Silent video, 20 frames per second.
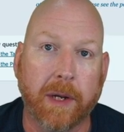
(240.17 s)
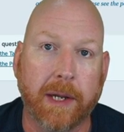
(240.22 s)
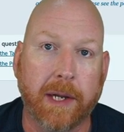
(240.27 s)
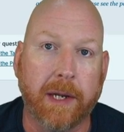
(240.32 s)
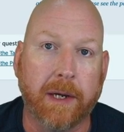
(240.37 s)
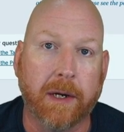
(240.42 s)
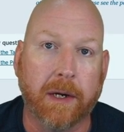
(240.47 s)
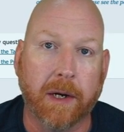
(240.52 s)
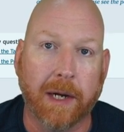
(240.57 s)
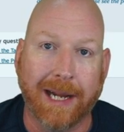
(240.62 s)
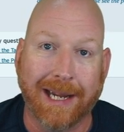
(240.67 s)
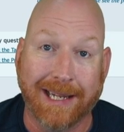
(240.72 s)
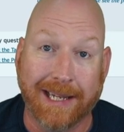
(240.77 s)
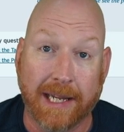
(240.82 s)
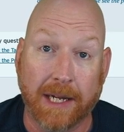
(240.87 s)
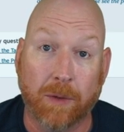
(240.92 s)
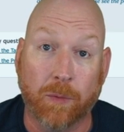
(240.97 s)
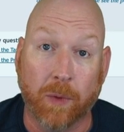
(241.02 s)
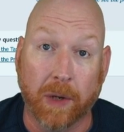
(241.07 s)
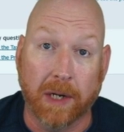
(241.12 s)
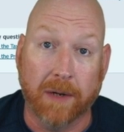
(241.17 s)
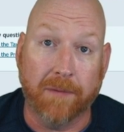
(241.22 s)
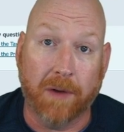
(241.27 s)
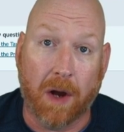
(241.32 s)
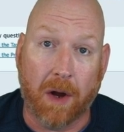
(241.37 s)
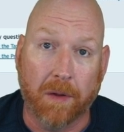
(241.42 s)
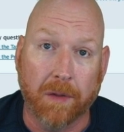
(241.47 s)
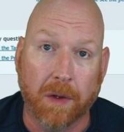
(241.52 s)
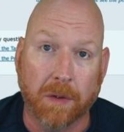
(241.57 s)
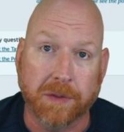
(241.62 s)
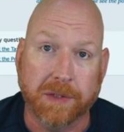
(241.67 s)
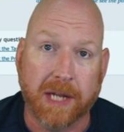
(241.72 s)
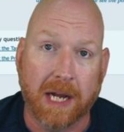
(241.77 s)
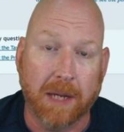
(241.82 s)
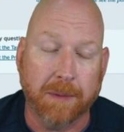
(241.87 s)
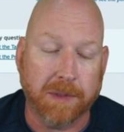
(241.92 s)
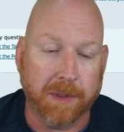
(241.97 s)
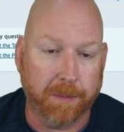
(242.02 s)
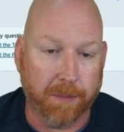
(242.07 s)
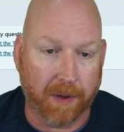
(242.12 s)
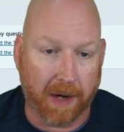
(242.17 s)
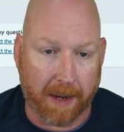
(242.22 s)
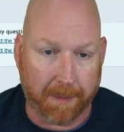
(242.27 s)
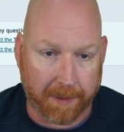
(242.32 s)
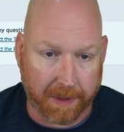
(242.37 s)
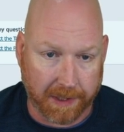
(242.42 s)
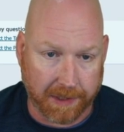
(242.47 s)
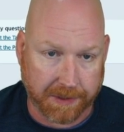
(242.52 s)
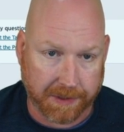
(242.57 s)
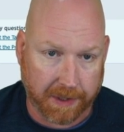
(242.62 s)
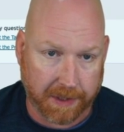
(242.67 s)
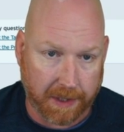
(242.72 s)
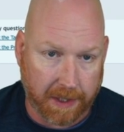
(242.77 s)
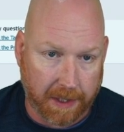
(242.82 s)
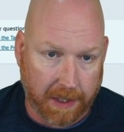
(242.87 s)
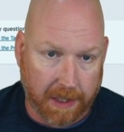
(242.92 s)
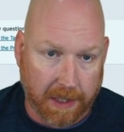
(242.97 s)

in here and get rid of all those types of properties.